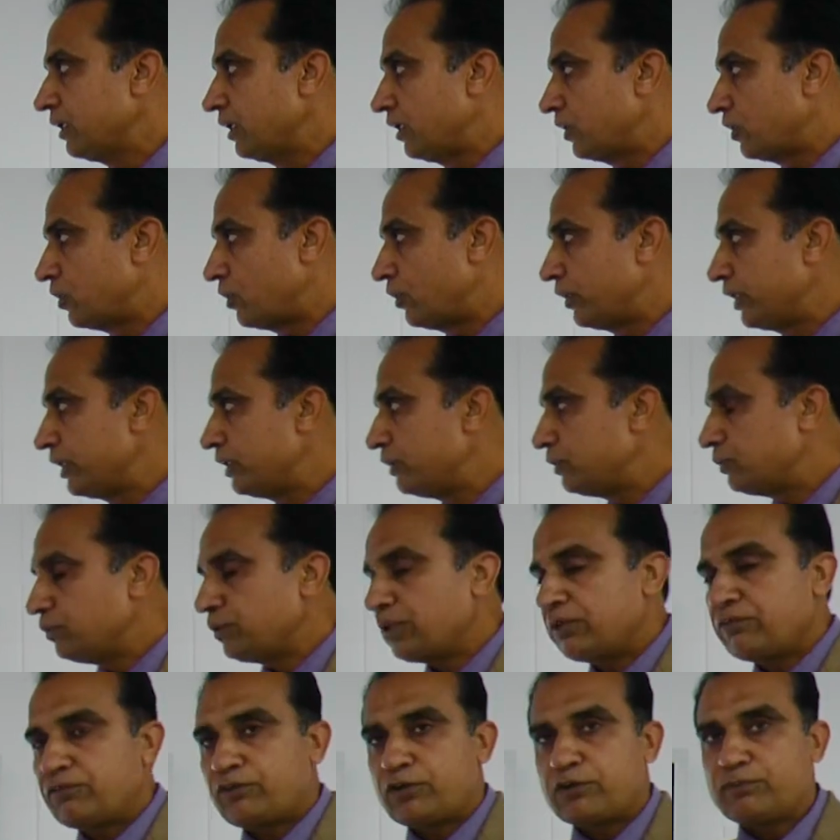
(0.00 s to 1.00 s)
According to
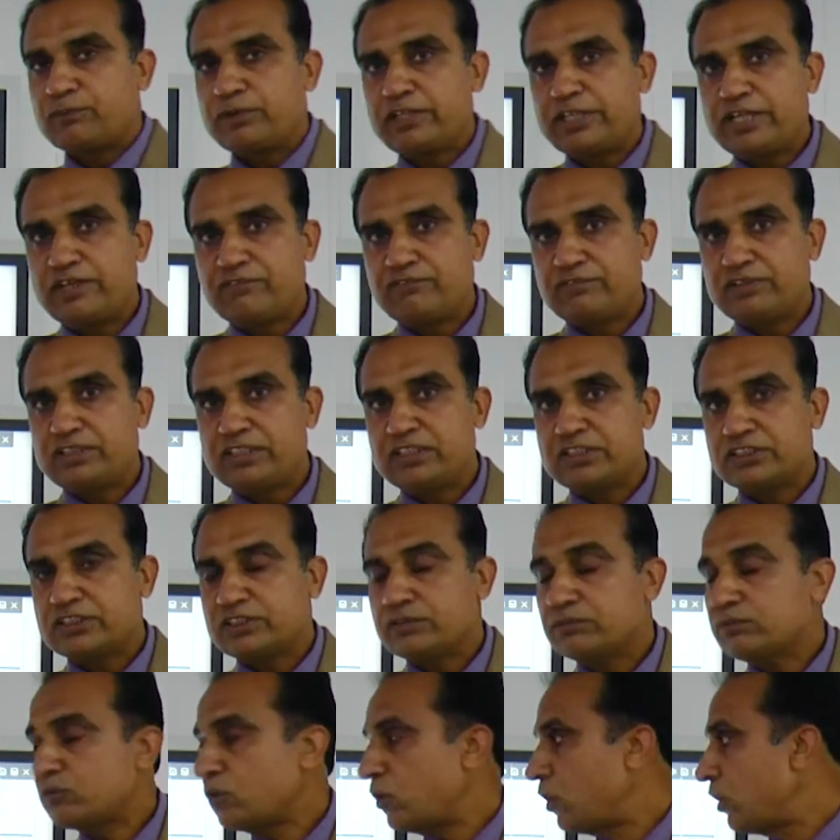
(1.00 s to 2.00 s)
the formal definition,